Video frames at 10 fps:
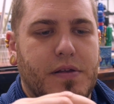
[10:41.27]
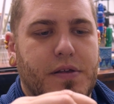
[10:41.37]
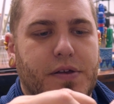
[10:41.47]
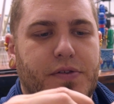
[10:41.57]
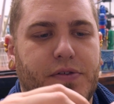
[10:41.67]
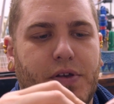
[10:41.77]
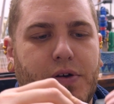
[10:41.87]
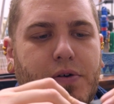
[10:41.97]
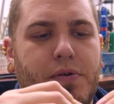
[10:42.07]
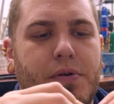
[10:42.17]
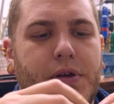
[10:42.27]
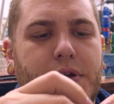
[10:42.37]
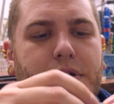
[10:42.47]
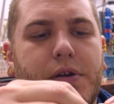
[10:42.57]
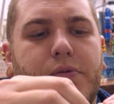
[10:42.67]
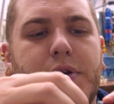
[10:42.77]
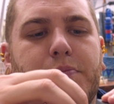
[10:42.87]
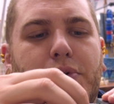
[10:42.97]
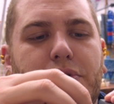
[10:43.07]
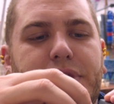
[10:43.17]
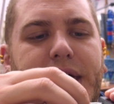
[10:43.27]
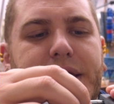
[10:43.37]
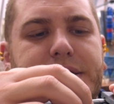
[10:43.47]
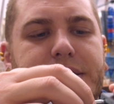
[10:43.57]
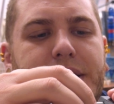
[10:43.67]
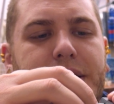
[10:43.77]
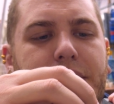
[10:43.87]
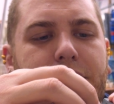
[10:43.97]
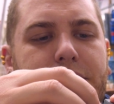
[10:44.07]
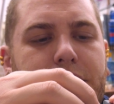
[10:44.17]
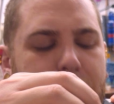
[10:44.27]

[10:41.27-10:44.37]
like so. We bolt that down.